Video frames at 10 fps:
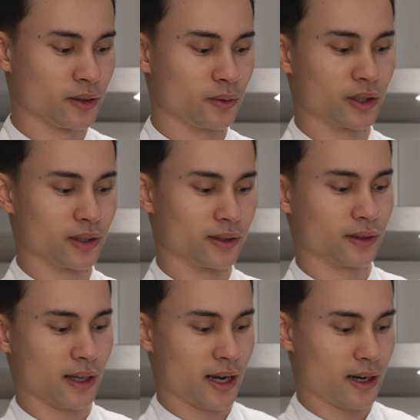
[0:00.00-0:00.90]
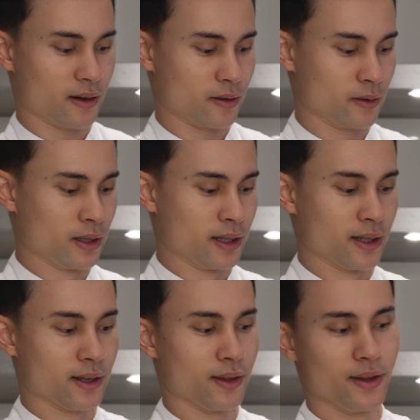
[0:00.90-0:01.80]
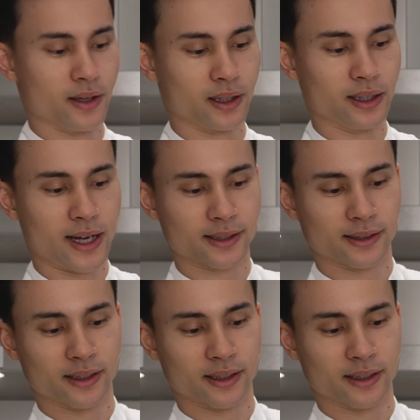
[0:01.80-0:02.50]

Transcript: which is how the glass